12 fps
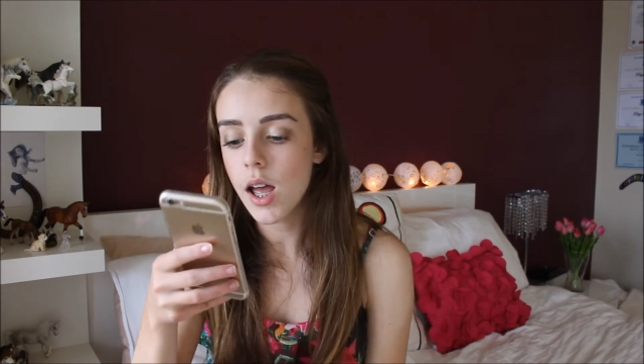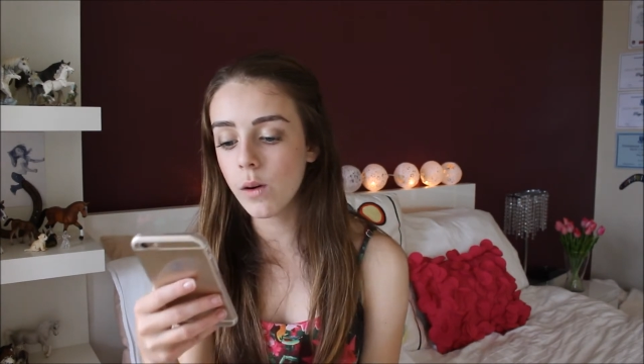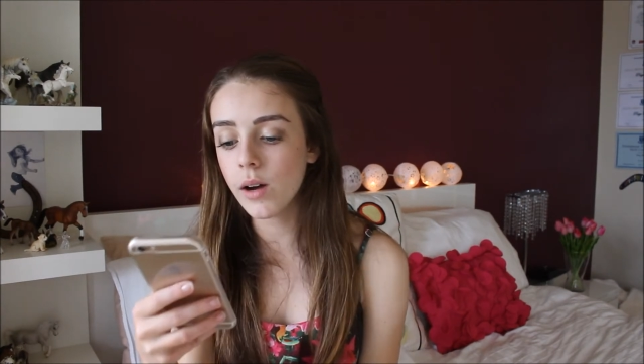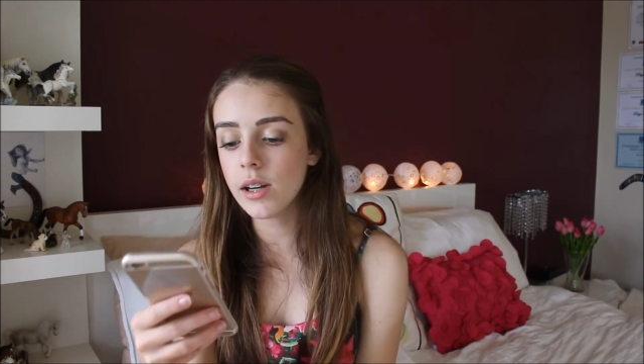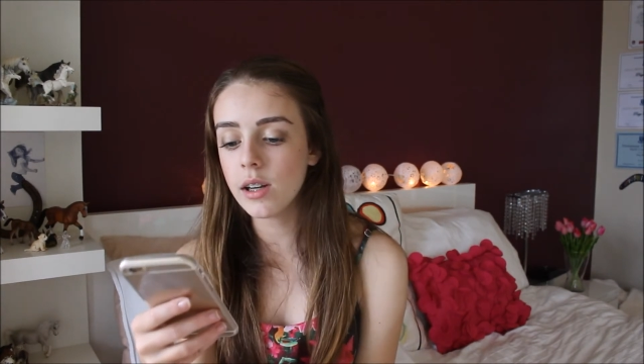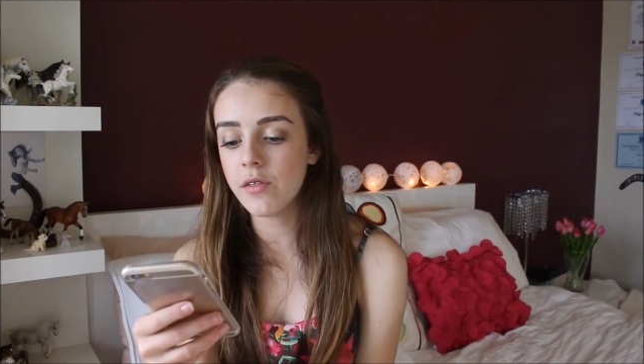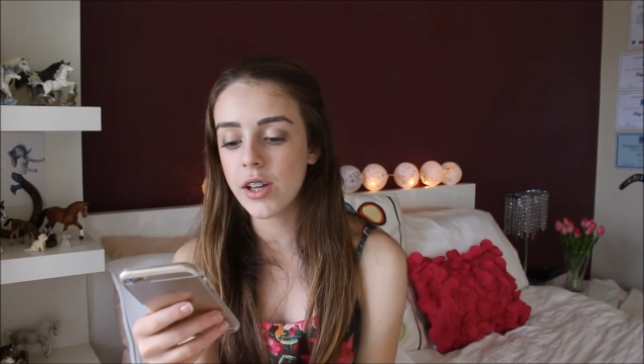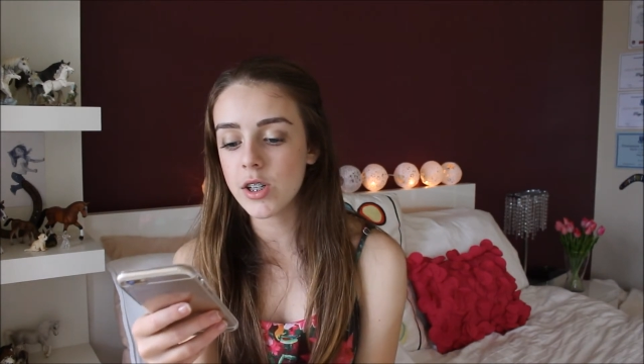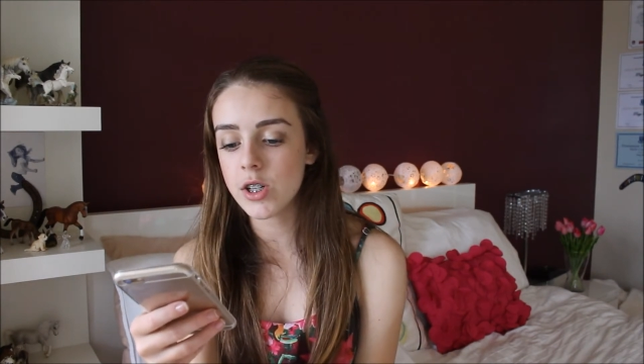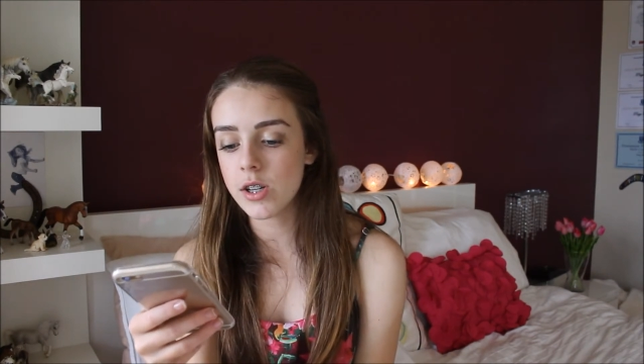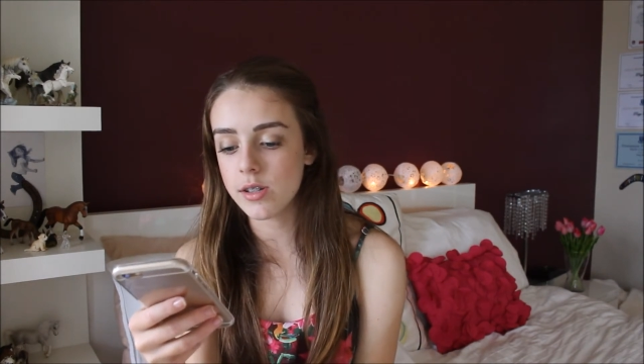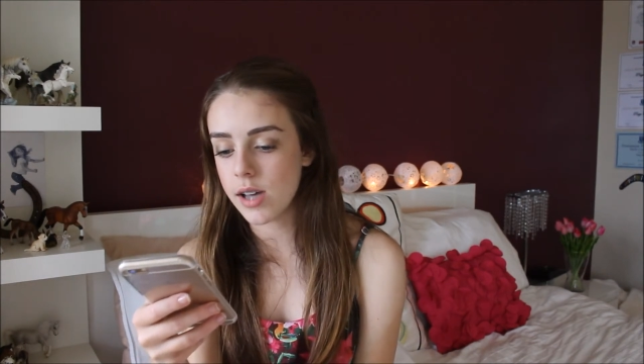Fine
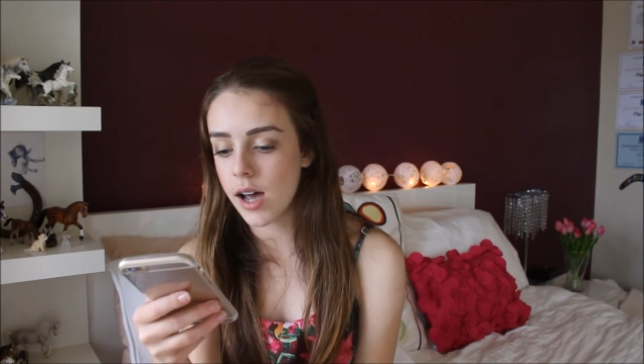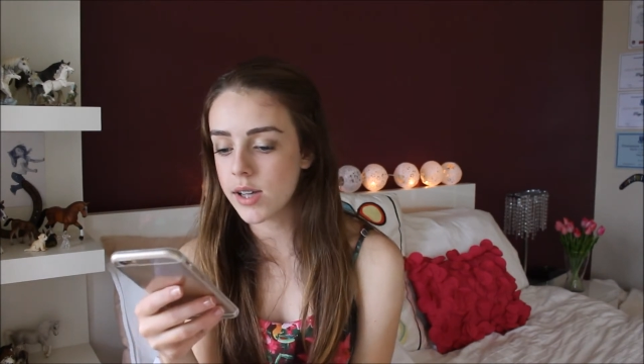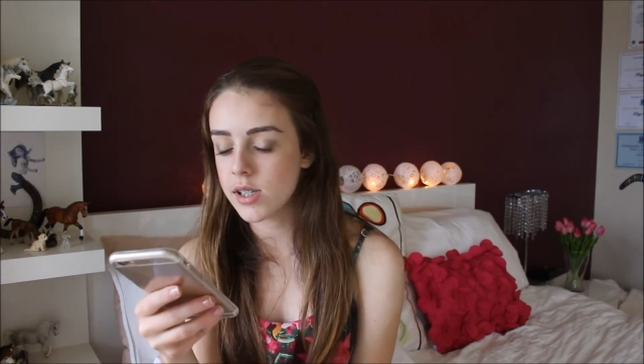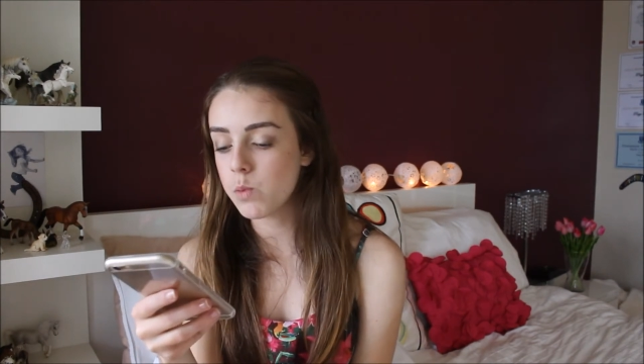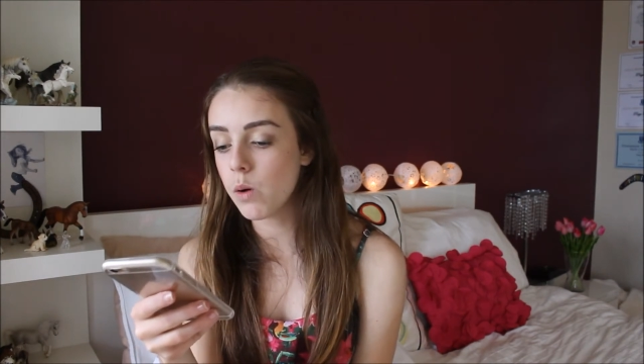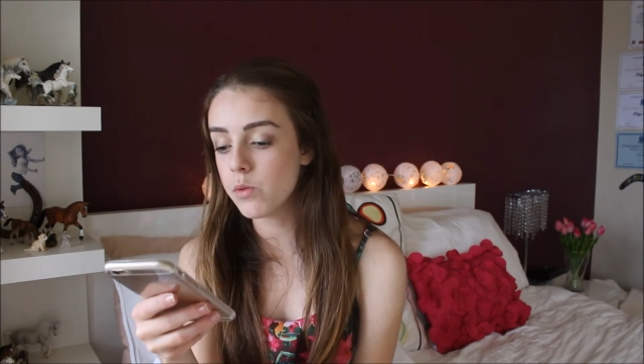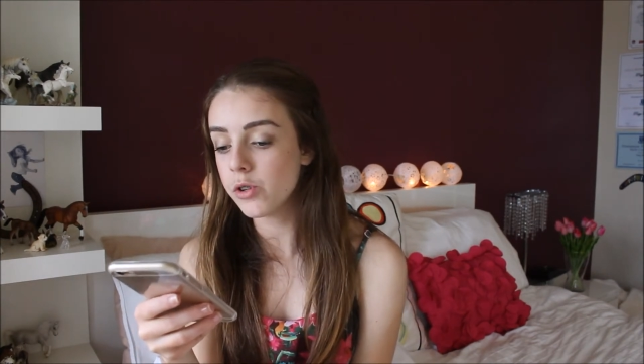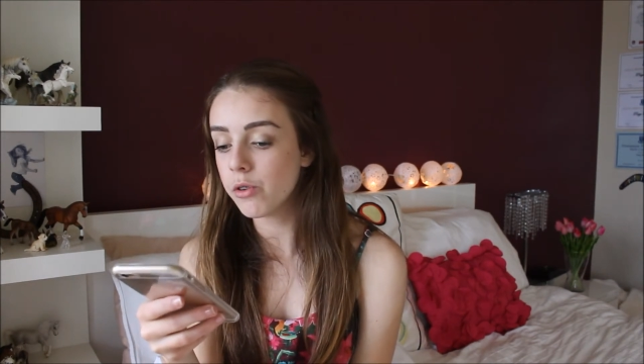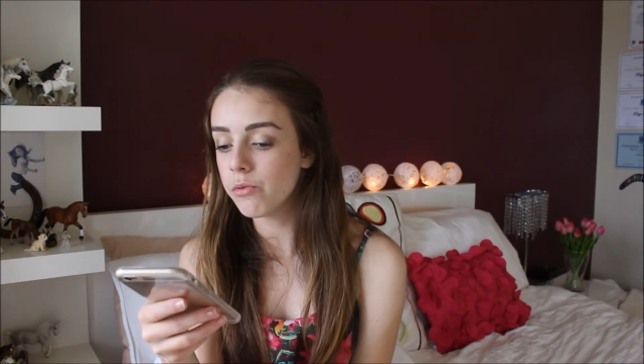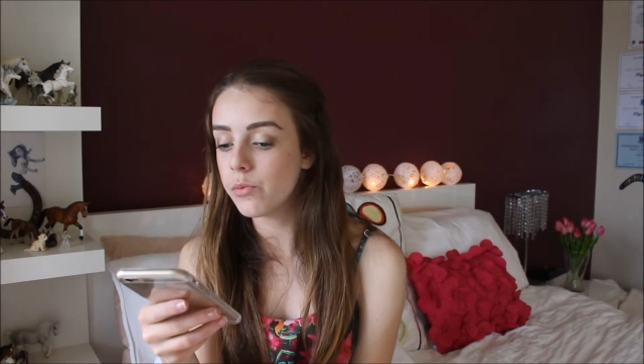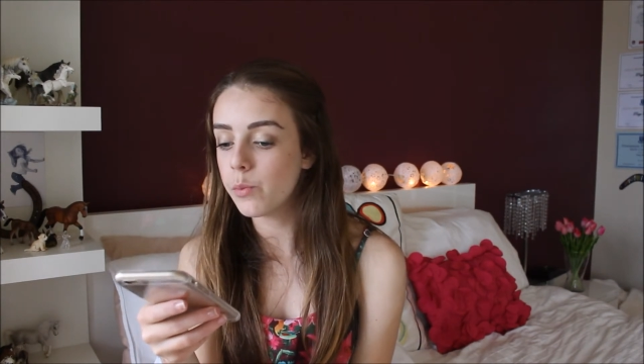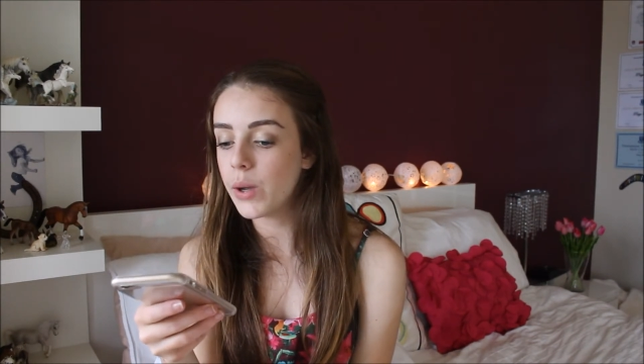Adventures asks, what was
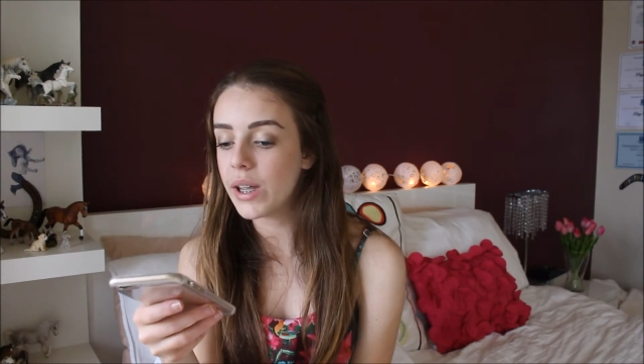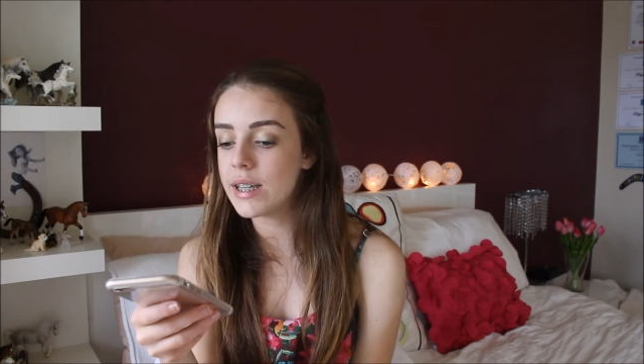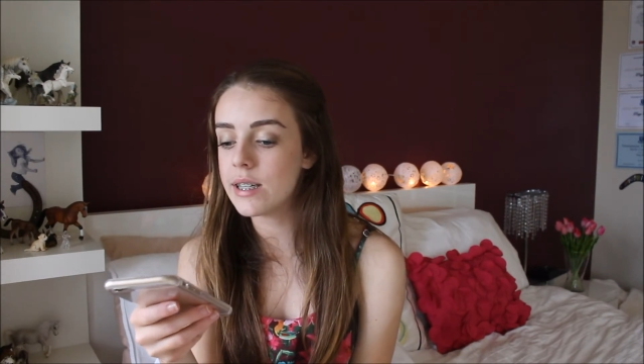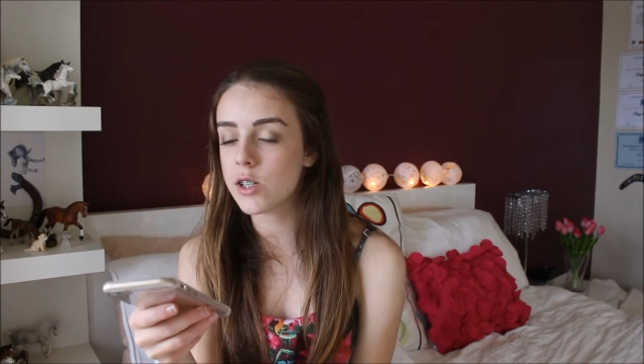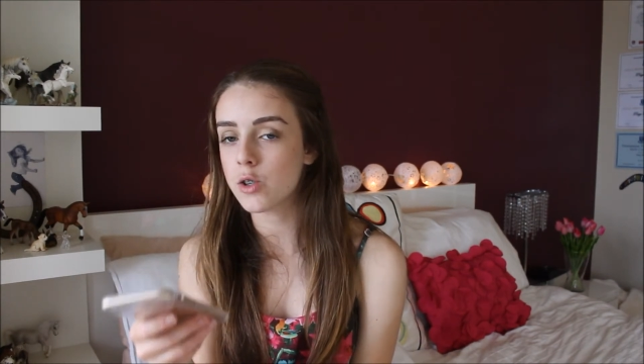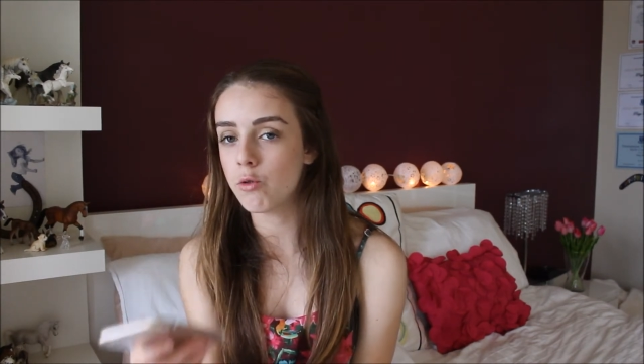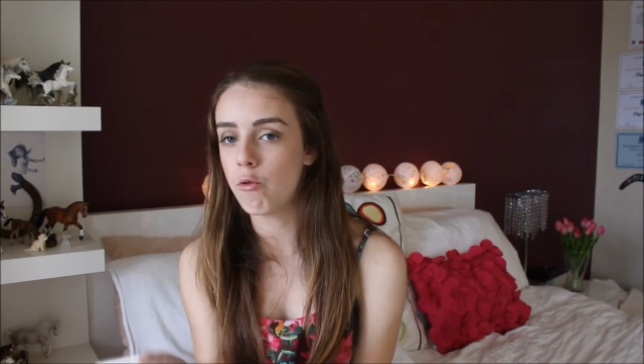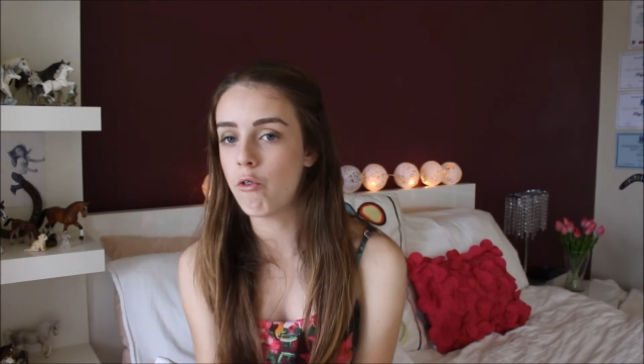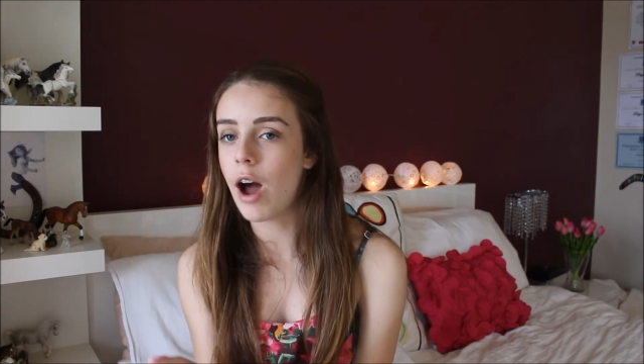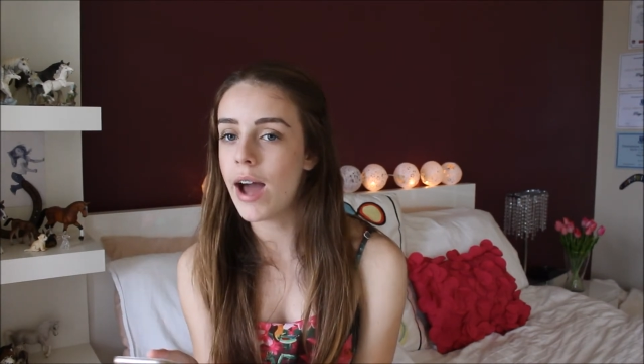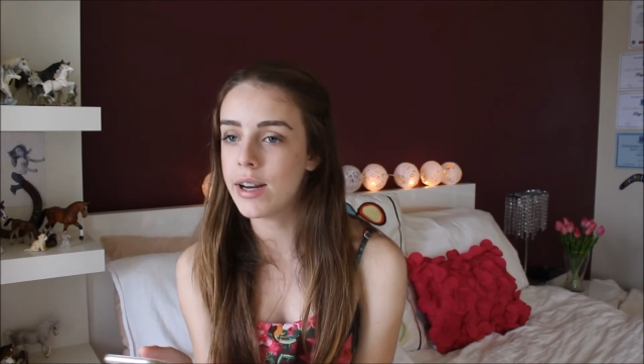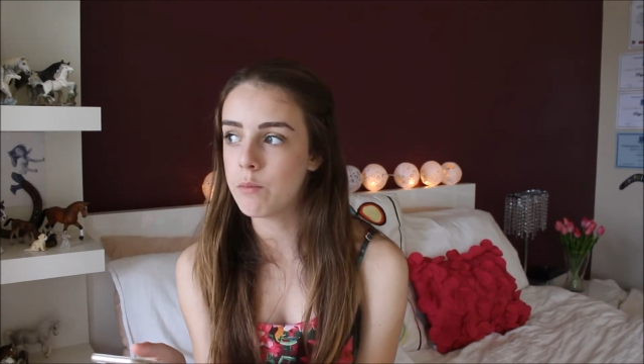your weirdest
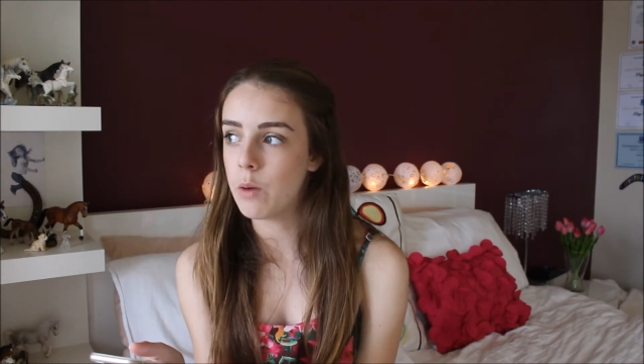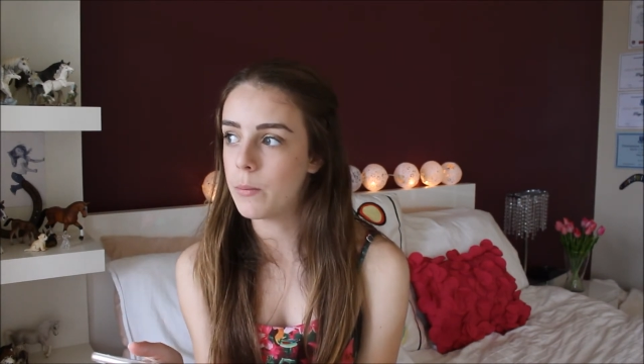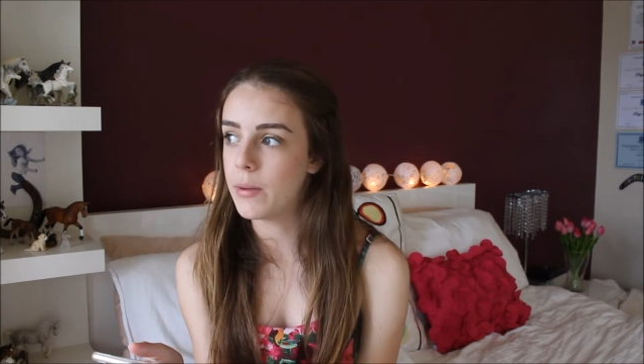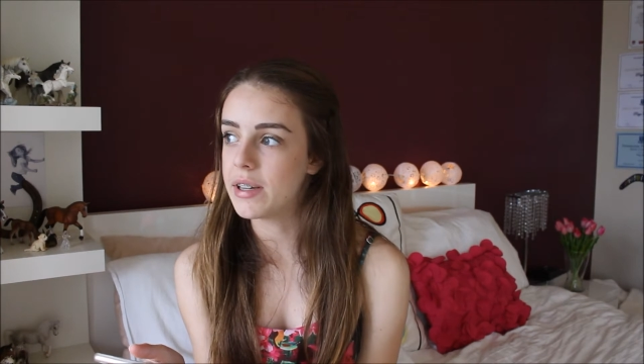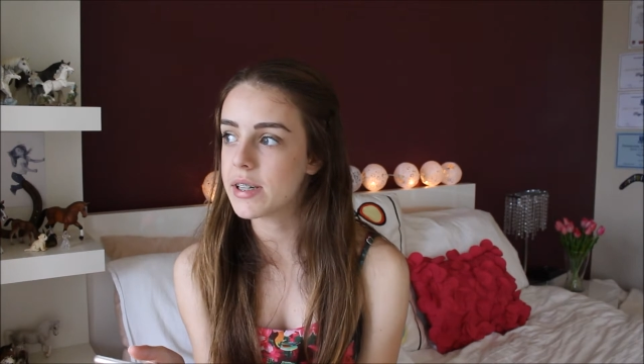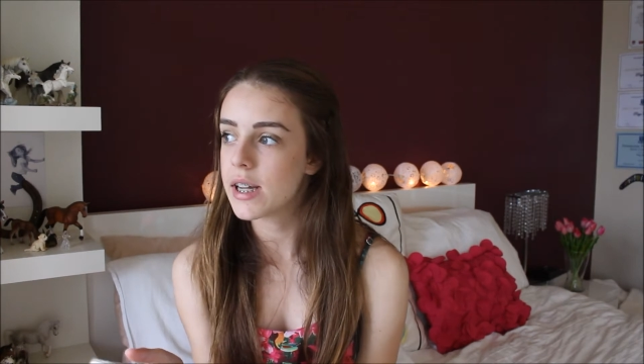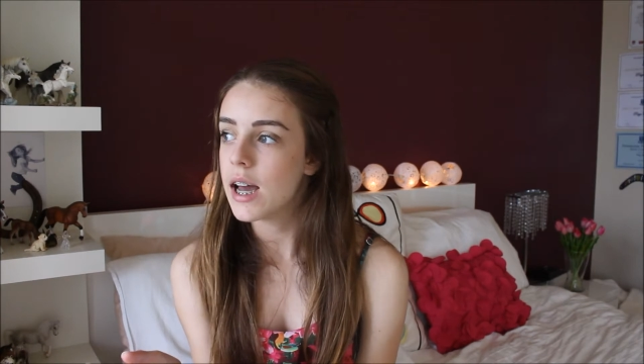riding moment?